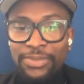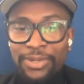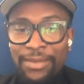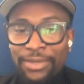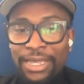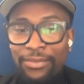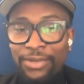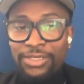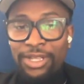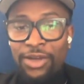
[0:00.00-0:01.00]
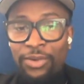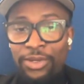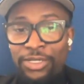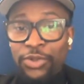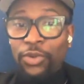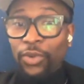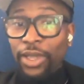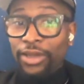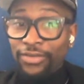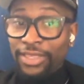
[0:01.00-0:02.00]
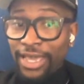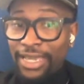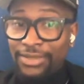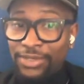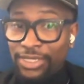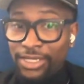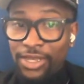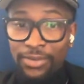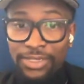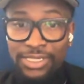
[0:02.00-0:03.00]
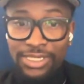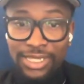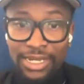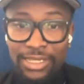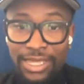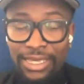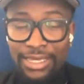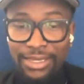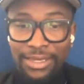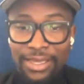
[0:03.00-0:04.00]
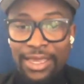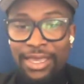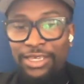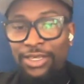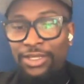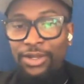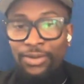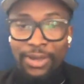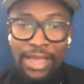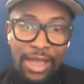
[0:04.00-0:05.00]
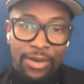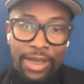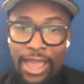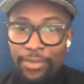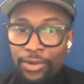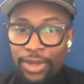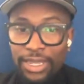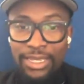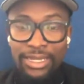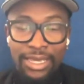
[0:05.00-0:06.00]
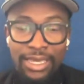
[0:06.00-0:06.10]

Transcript: But I mean, I wasn't always too aware of that. It was just always just kind of like, you know, how I operated.